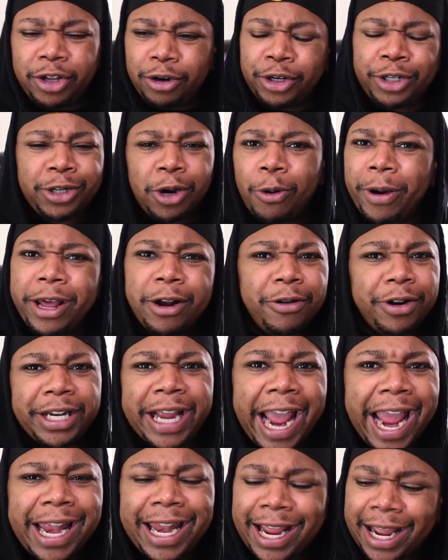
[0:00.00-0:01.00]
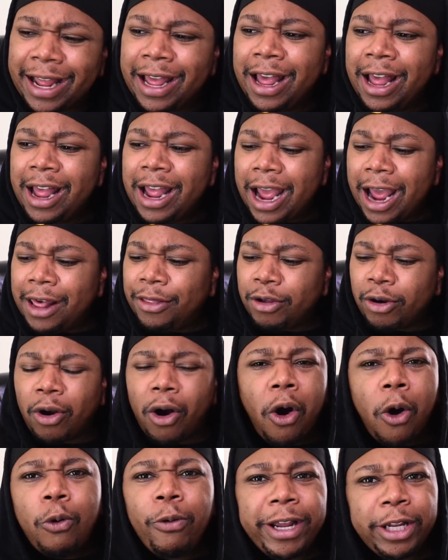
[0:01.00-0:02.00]
They're so entertaining and they're
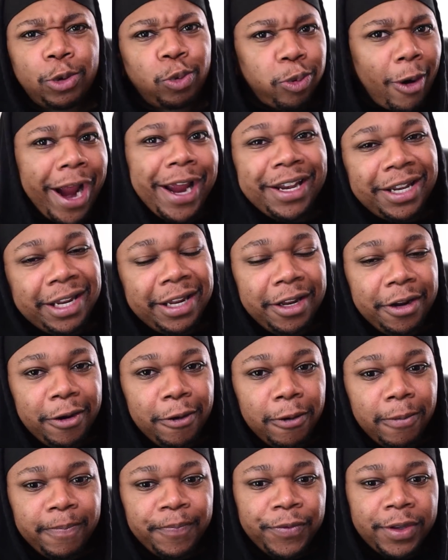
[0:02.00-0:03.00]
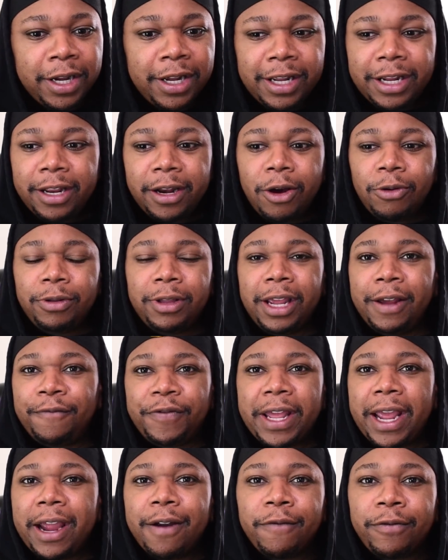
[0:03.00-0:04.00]
always right to you. You know, if
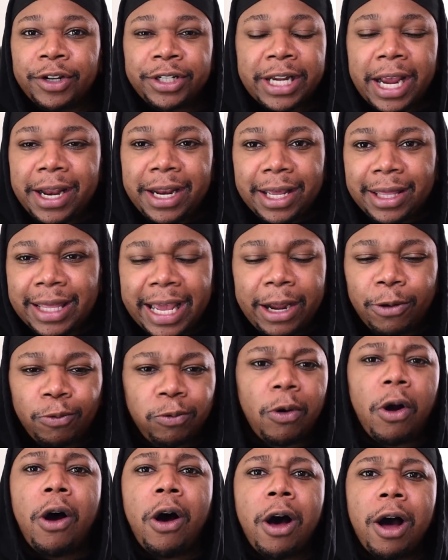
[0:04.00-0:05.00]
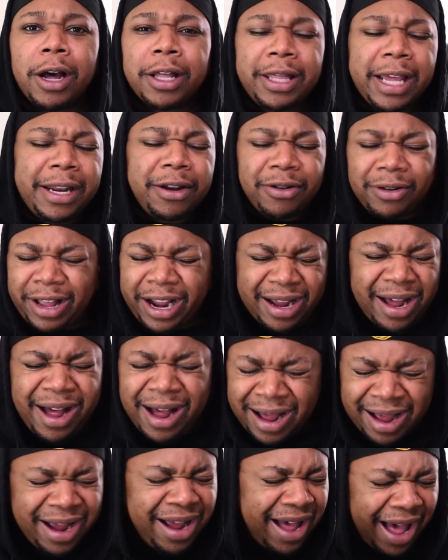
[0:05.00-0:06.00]
they ever say anything wrong, then you're like,
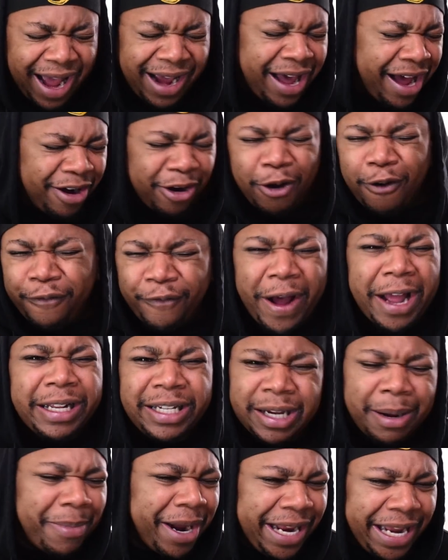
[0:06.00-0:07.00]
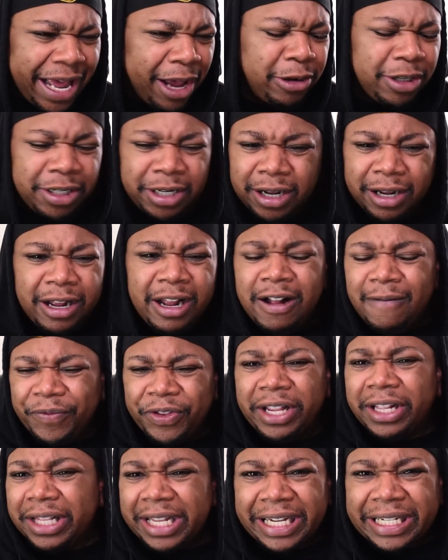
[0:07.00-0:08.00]
ah, I gotta go find somebody else to,
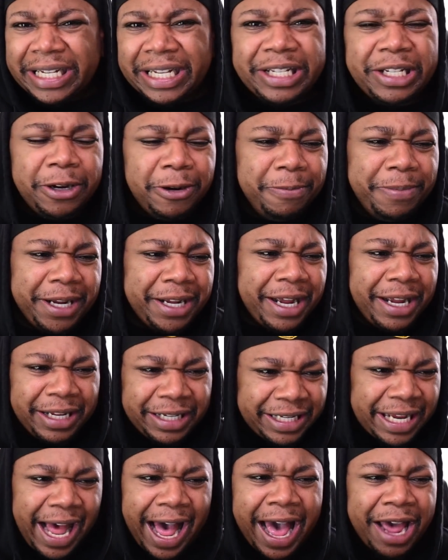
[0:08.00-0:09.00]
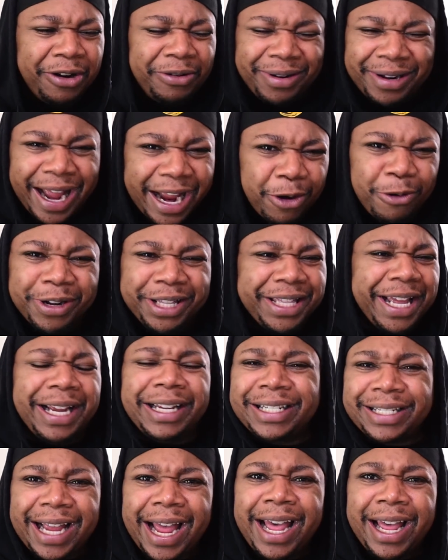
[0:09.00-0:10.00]
to listen to because I don't like what they
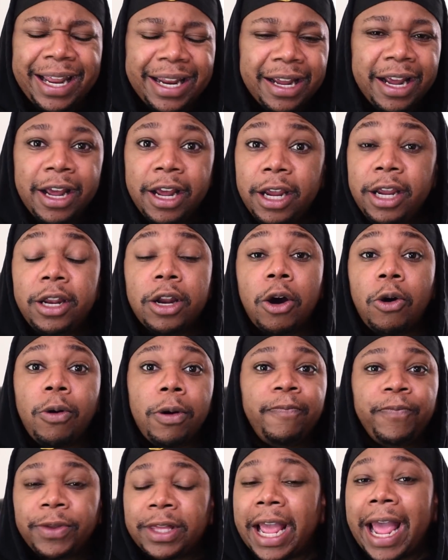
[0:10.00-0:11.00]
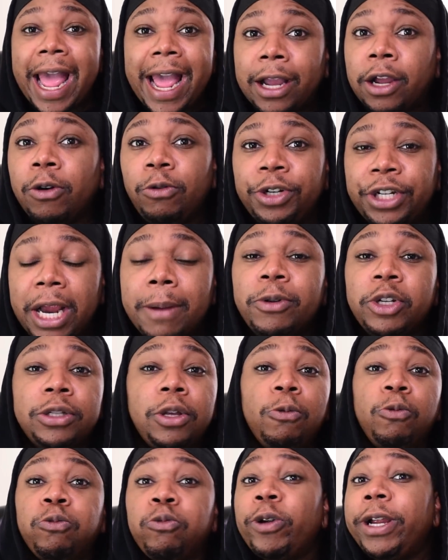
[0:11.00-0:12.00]
said. You know, the echo chambers,
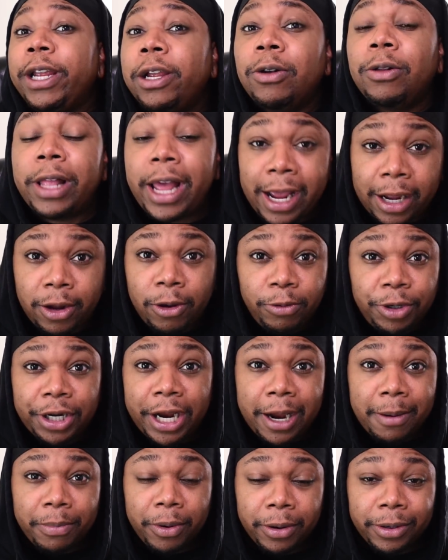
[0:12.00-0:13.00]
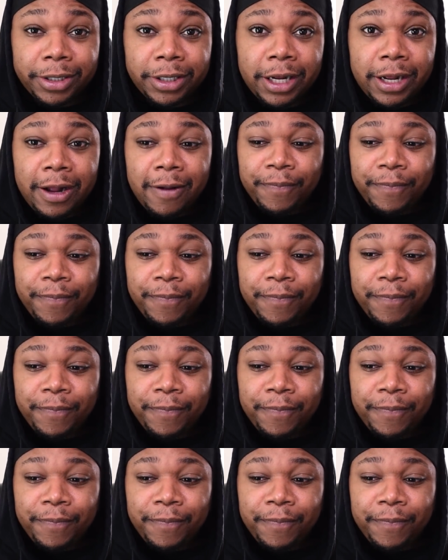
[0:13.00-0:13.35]
the real echo chambers.